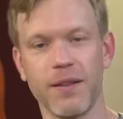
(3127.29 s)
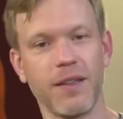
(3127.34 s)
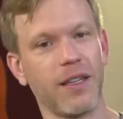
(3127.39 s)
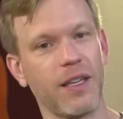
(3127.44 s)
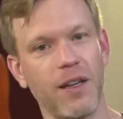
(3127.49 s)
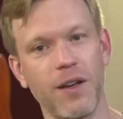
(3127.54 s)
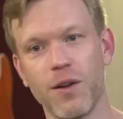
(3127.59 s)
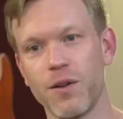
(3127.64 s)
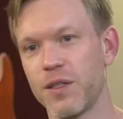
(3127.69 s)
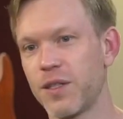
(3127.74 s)

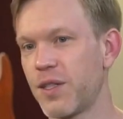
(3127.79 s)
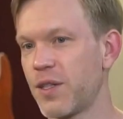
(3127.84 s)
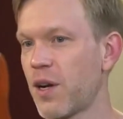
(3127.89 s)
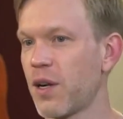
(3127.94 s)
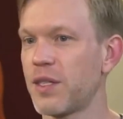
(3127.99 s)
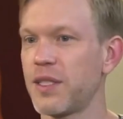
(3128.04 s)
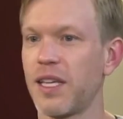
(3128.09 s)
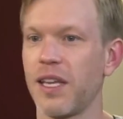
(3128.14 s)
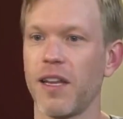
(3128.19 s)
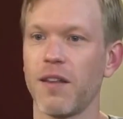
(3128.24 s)
You know, mm-hmm.
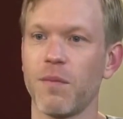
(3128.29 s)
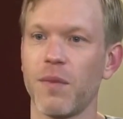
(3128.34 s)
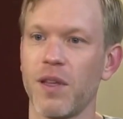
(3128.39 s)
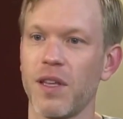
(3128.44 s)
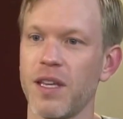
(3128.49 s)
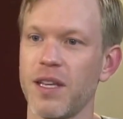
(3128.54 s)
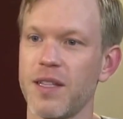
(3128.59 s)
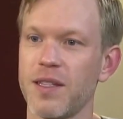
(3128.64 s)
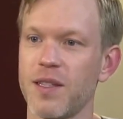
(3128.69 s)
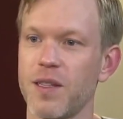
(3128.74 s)
starts getting
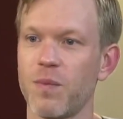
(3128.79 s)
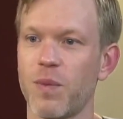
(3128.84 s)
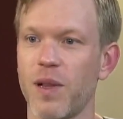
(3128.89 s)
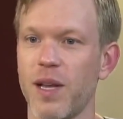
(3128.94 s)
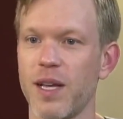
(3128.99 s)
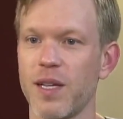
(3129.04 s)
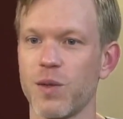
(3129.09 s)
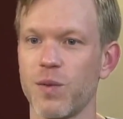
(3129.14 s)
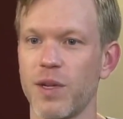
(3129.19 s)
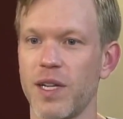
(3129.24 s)
millions of
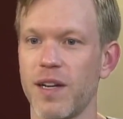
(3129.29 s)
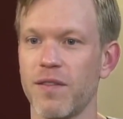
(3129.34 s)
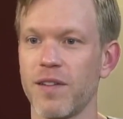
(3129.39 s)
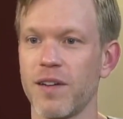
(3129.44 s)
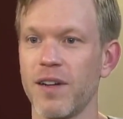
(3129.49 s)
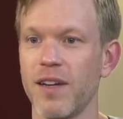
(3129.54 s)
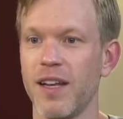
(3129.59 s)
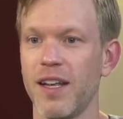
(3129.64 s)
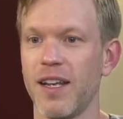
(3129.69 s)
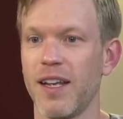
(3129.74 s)
plays or
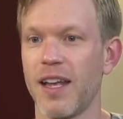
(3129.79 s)
whatever.